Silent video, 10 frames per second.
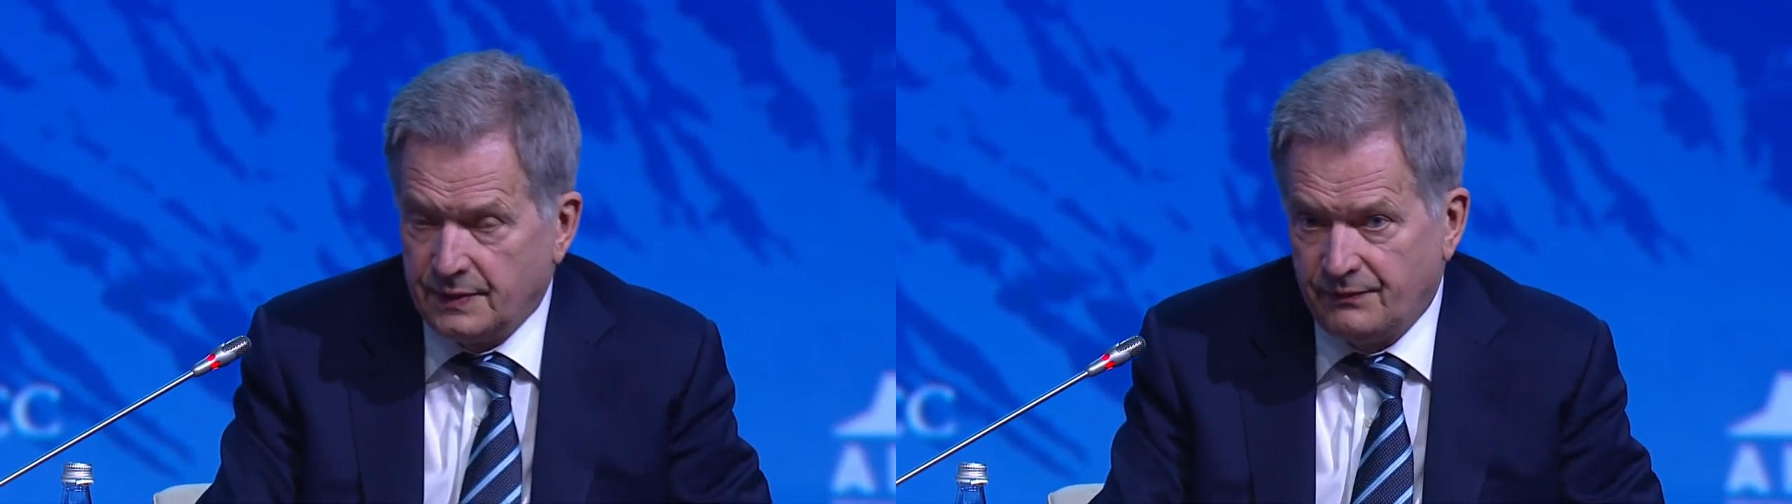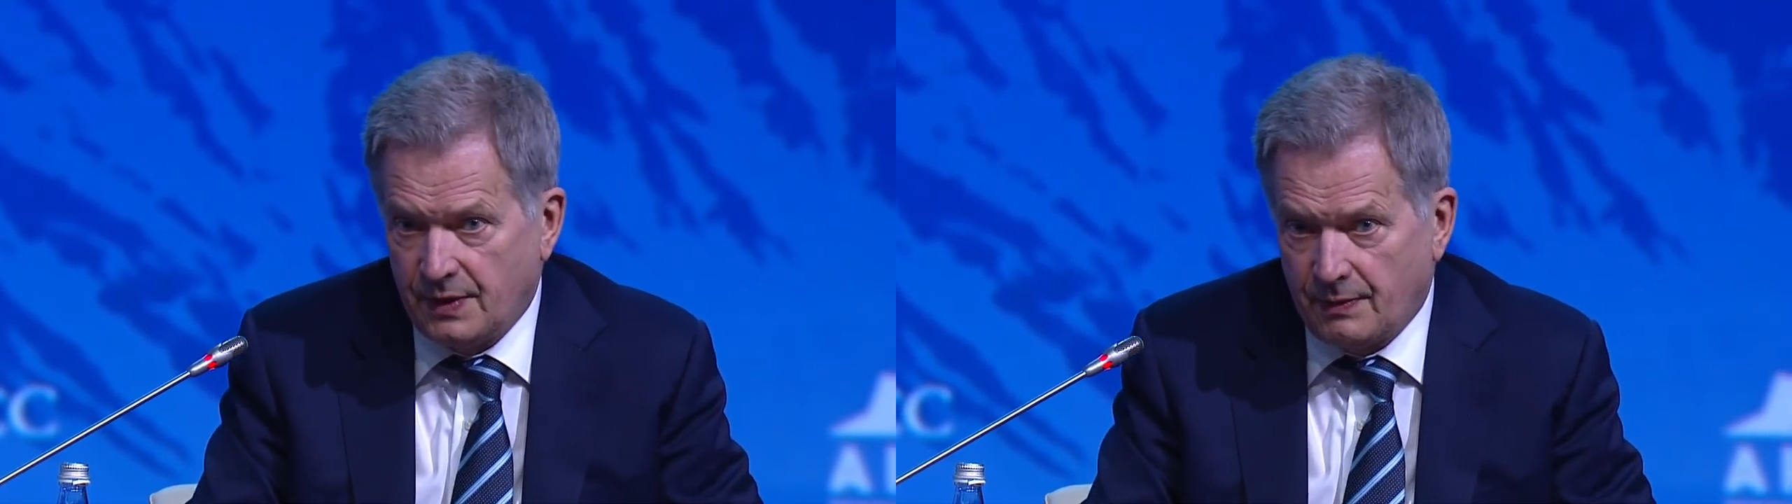
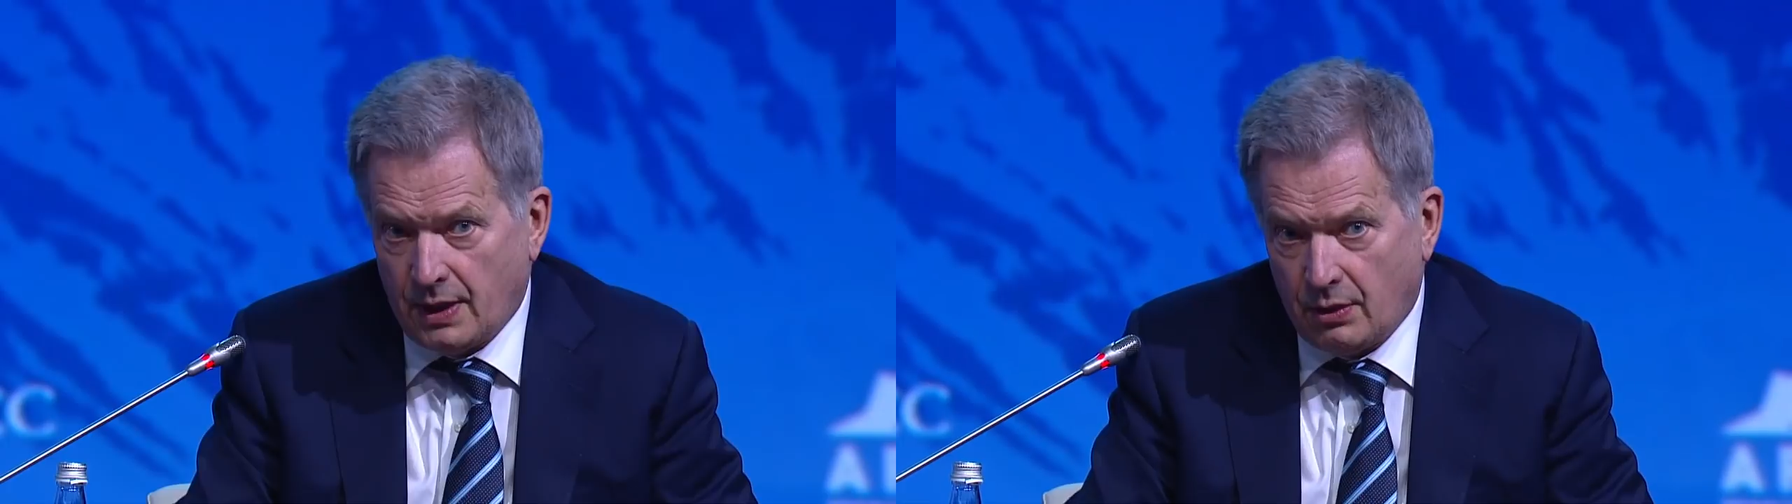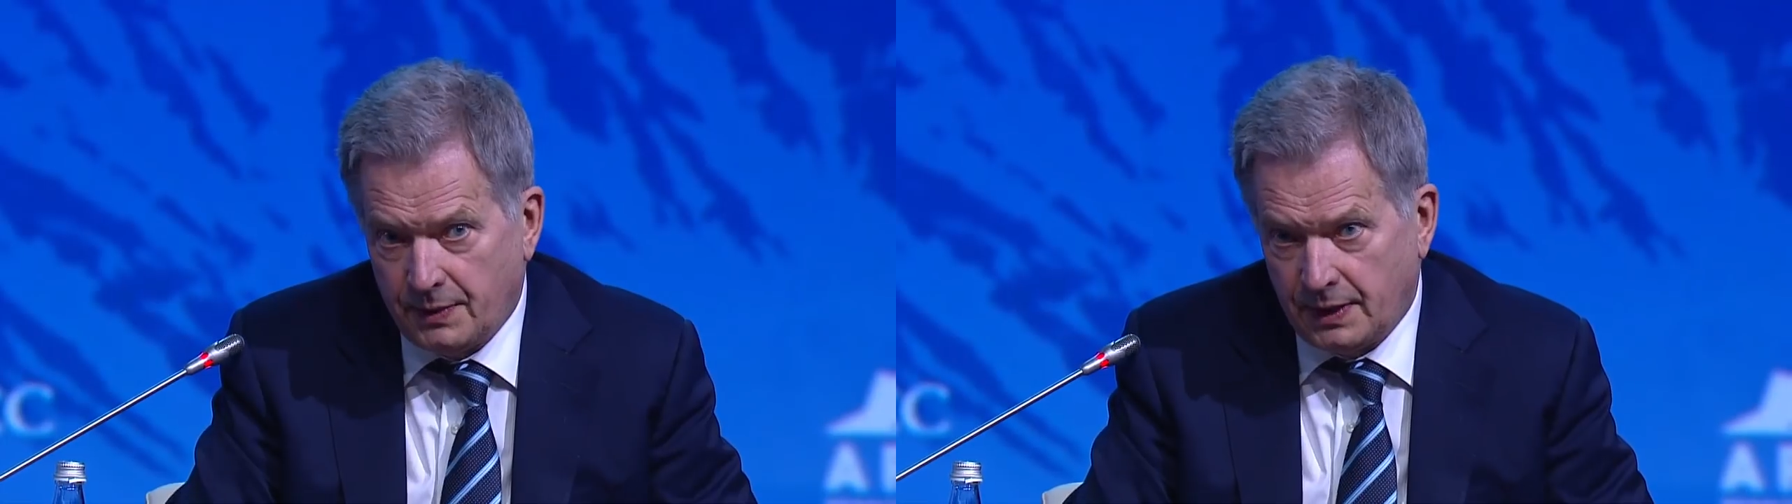with my
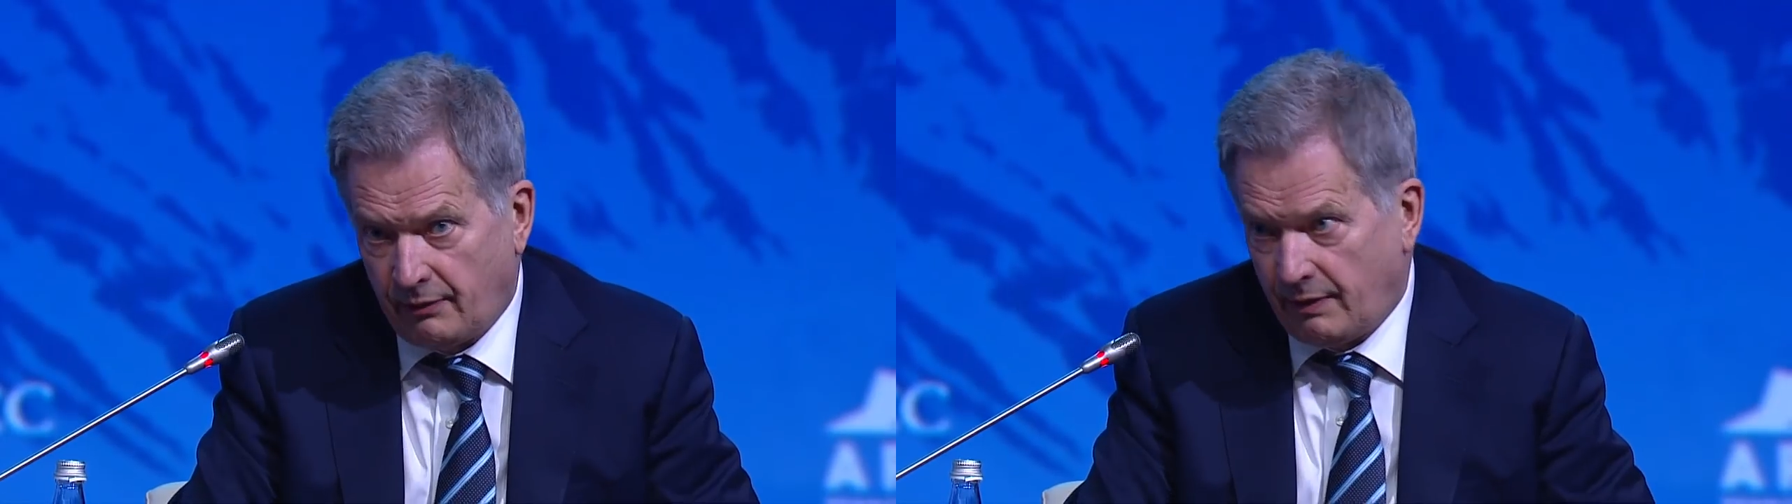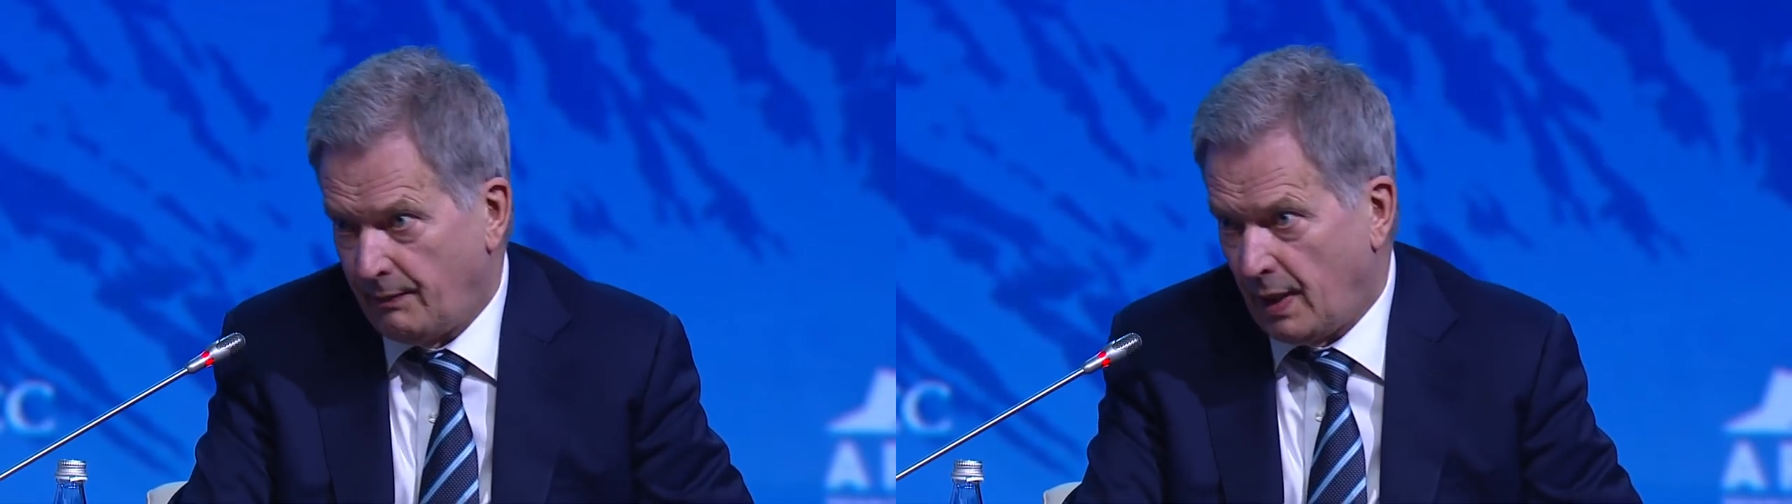opening
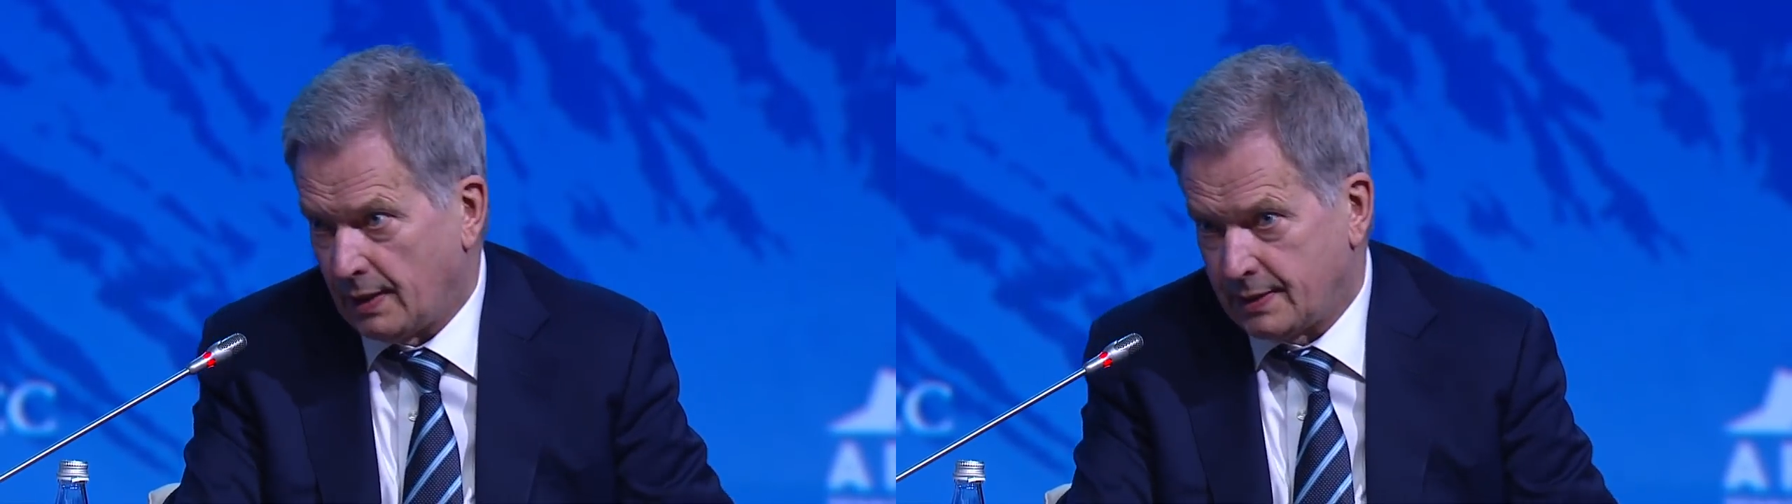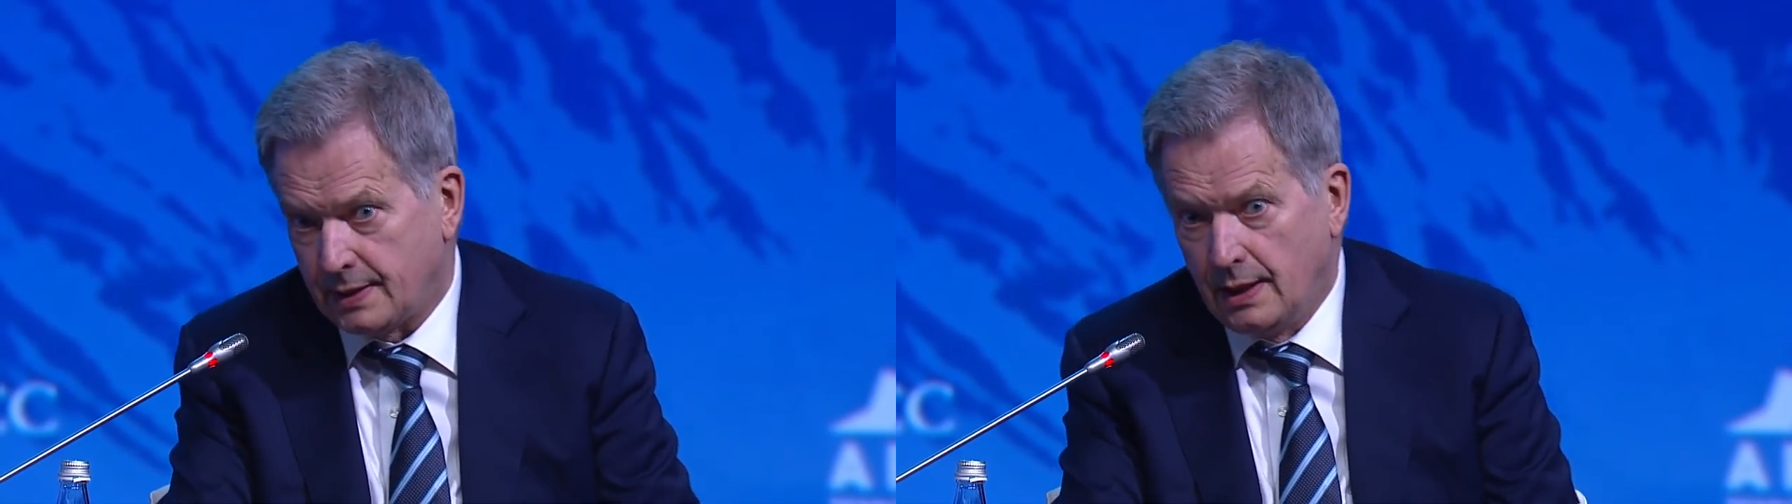
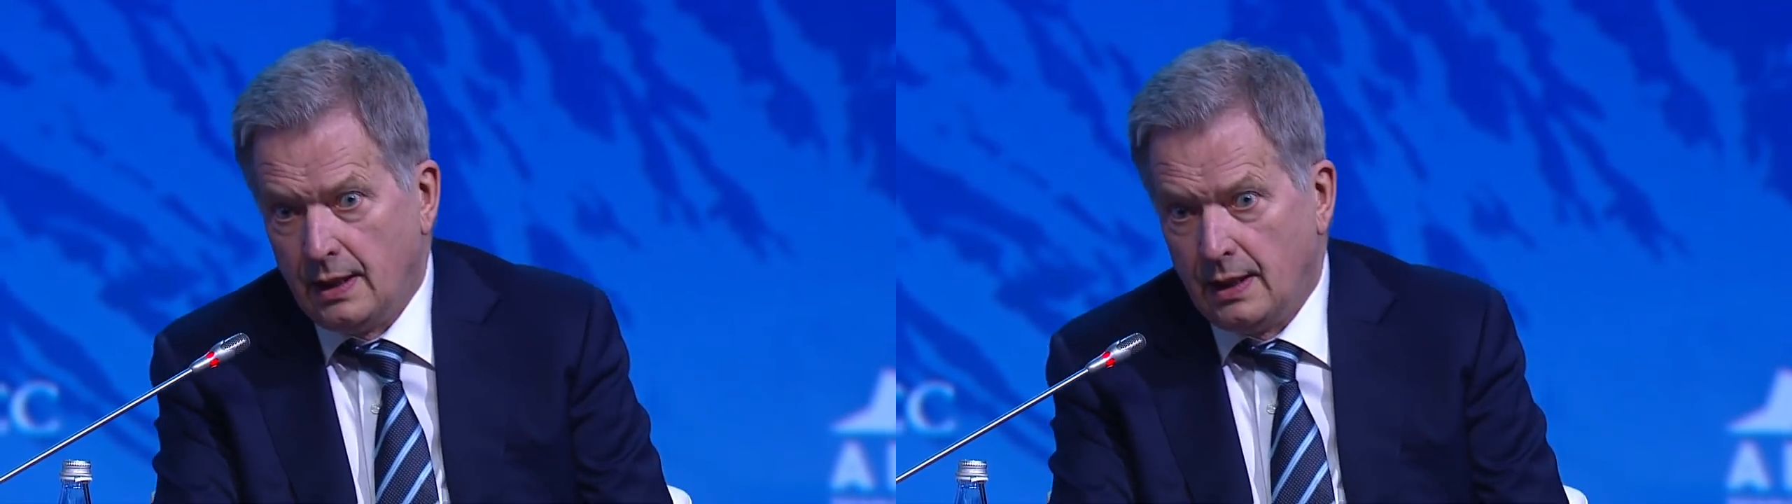remarks,